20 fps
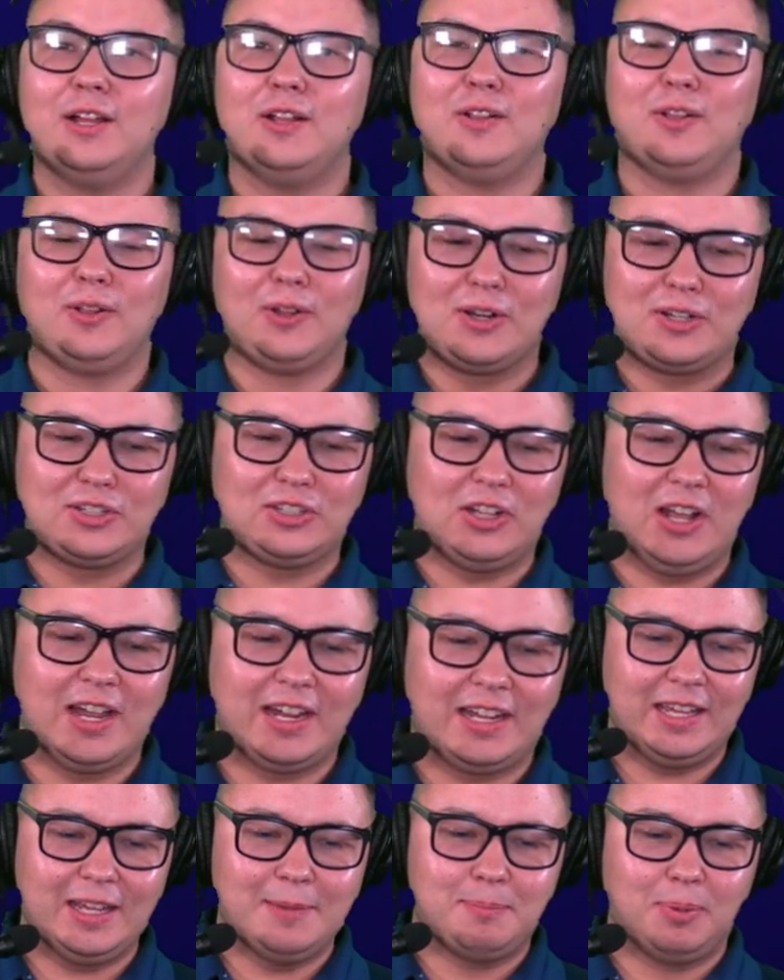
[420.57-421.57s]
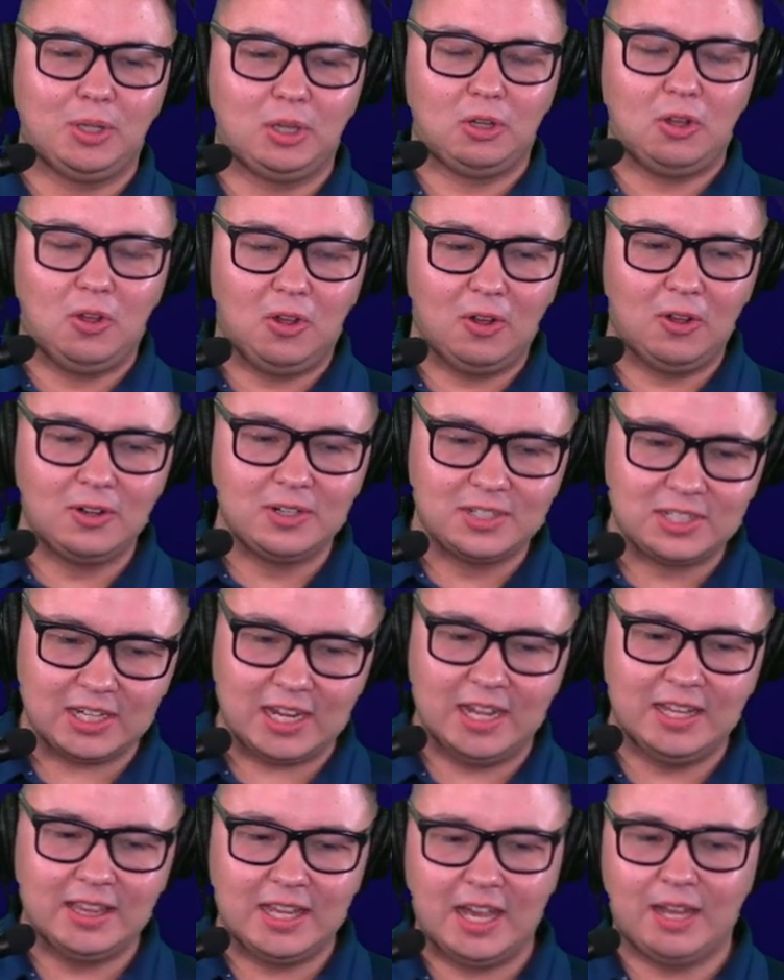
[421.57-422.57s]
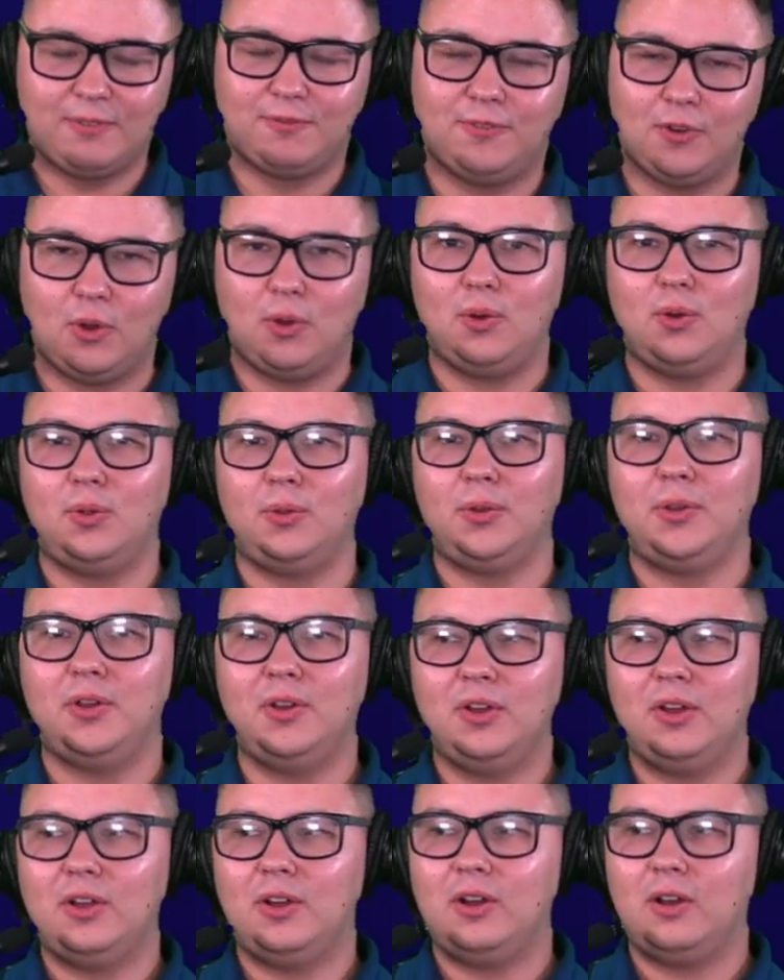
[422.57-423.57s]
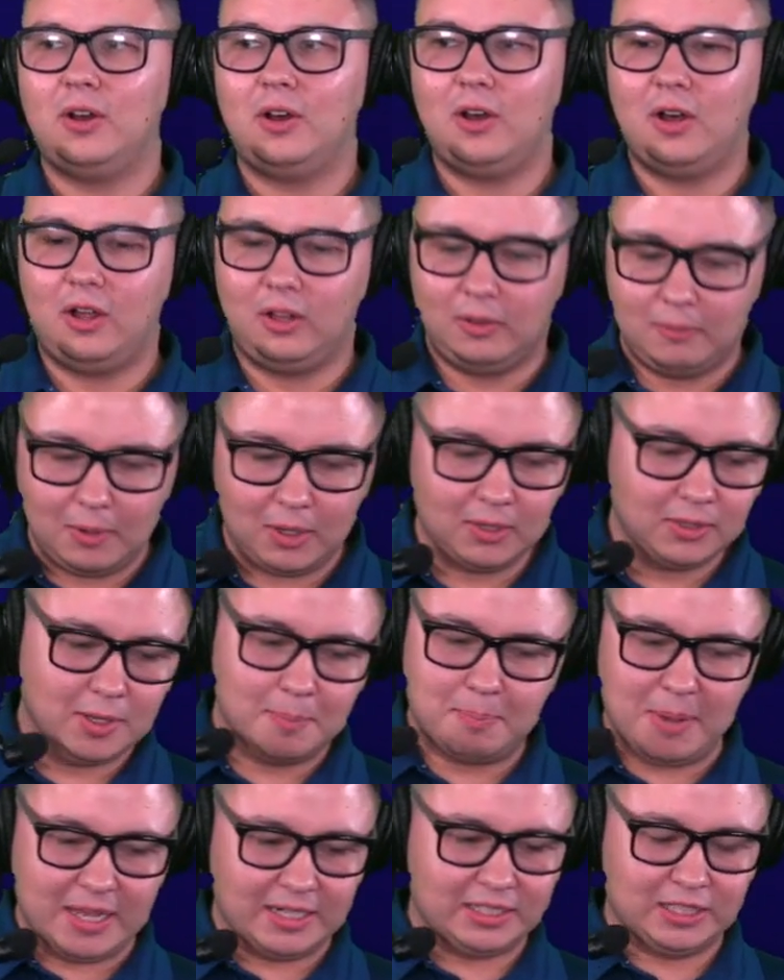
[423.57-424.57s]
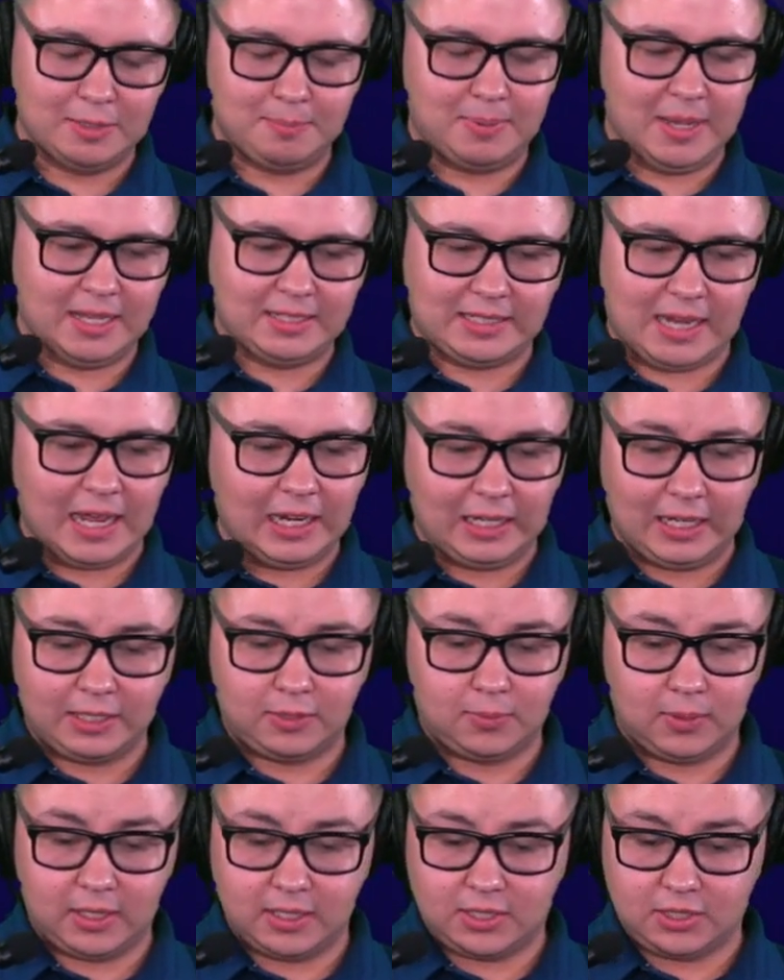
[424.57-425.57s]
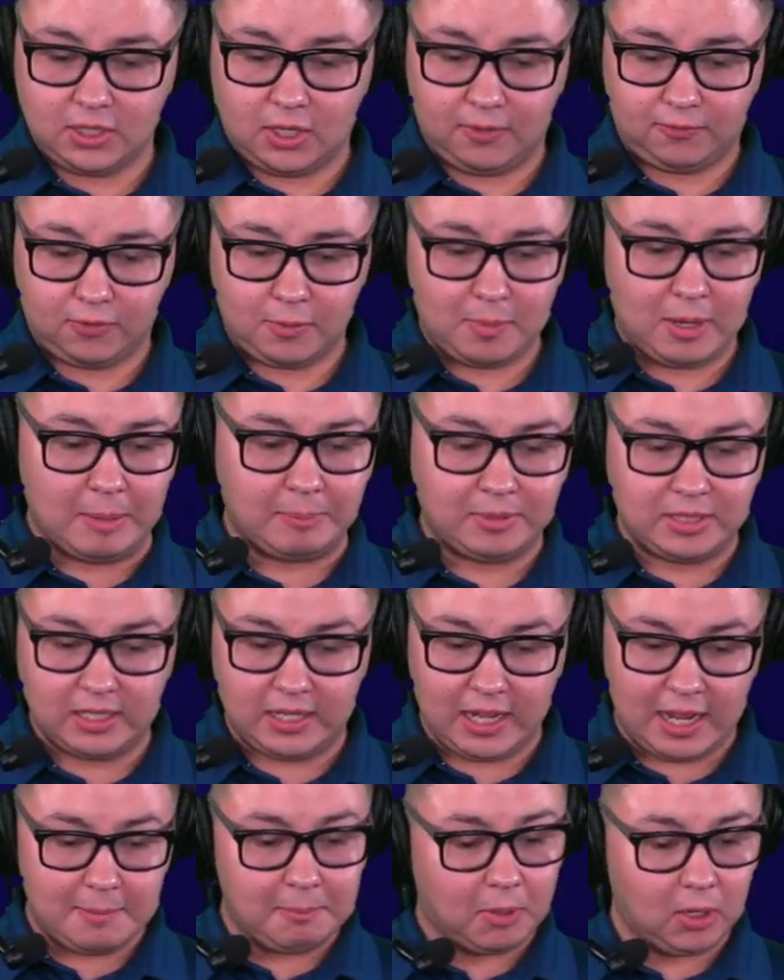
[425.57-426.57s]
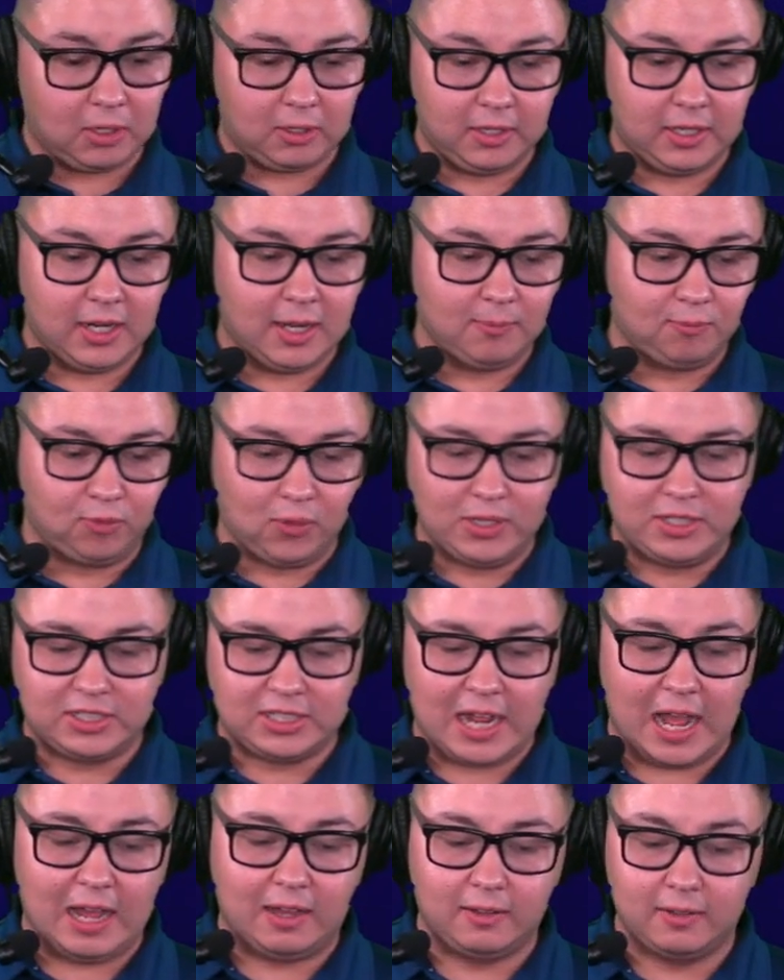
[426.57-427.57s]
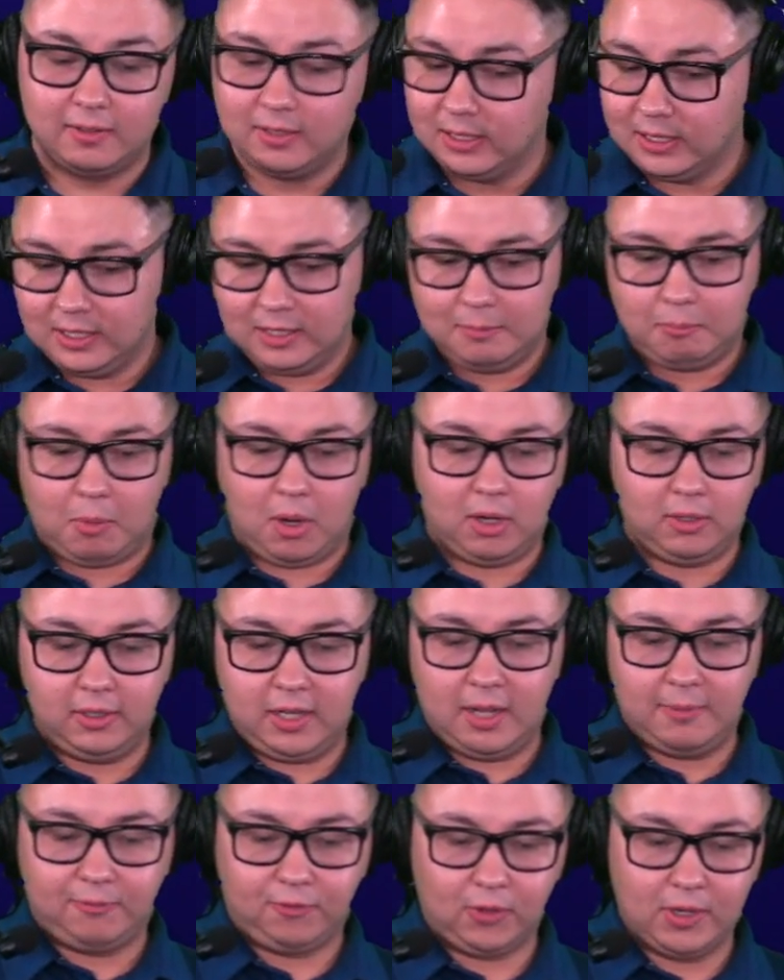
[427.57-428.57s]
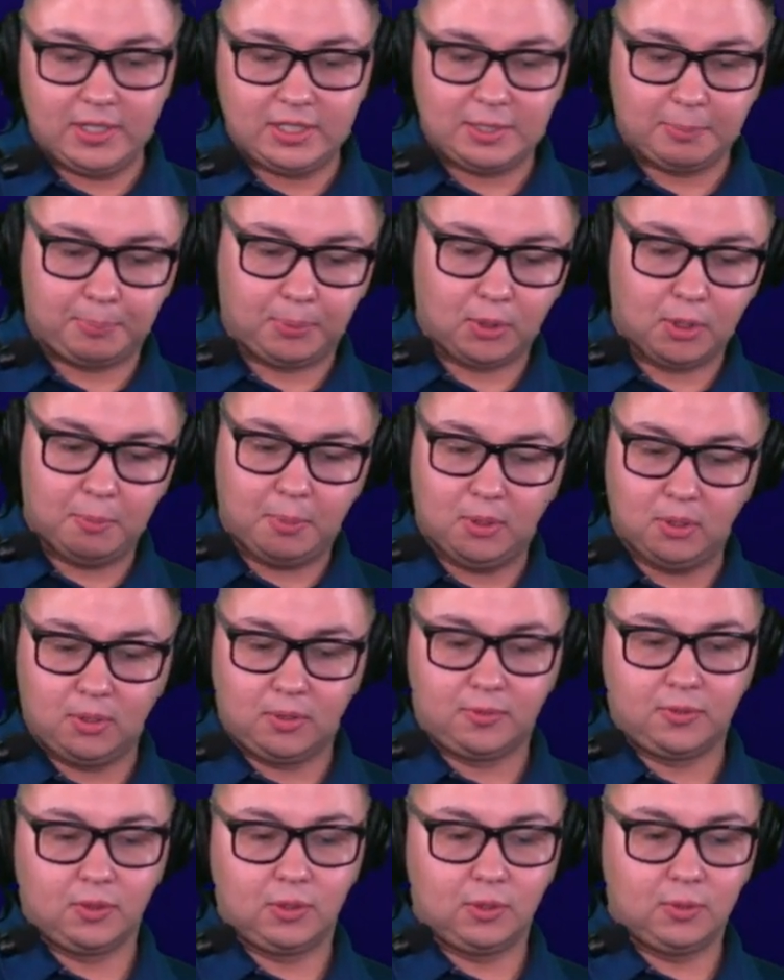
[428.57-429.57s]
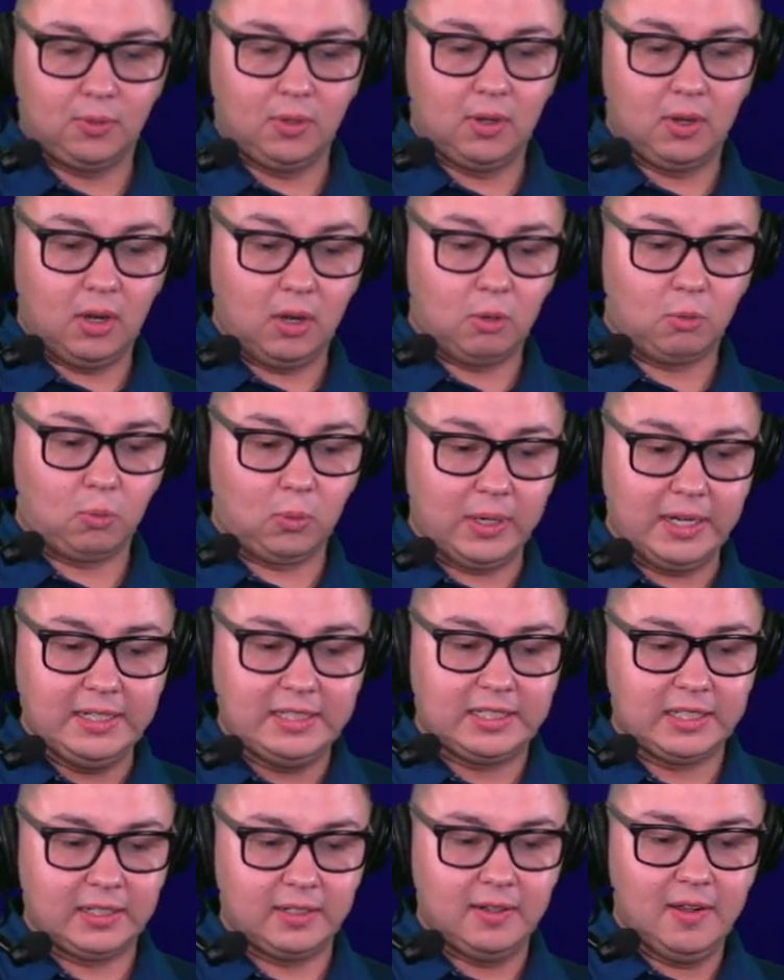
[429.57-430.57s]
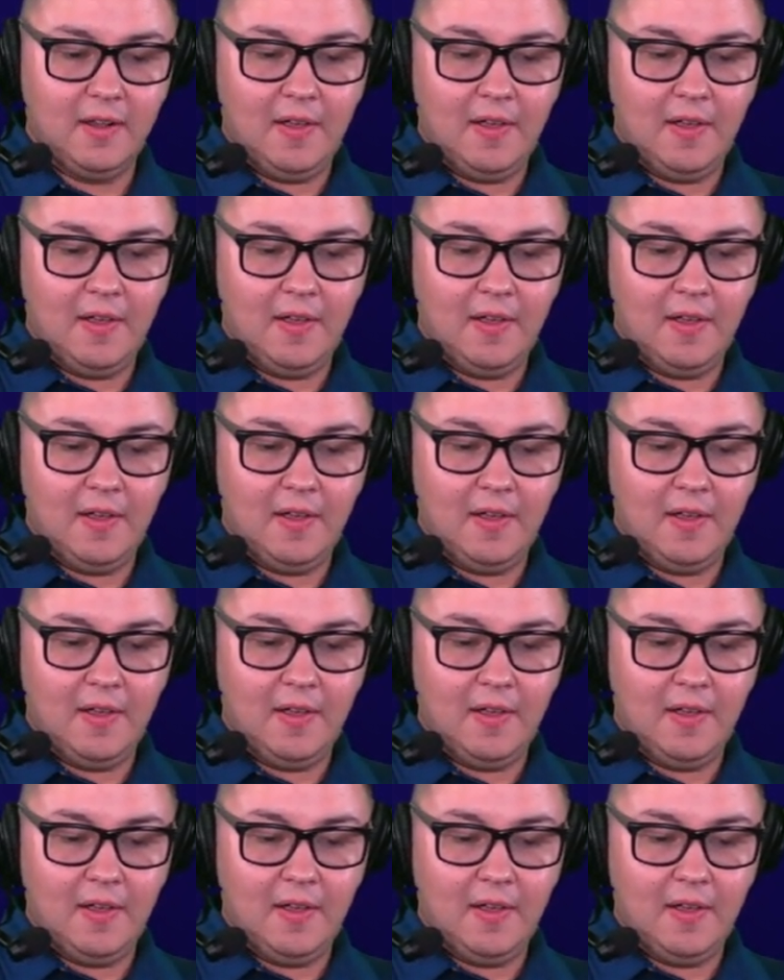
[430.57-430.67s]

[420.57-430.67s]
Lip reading: Looks like belongs in that fold among the best of the best. I liked what I saw from him today. Marlon Humphrey, solid. Marlon Humphrey is a Pro Bowler for a reason.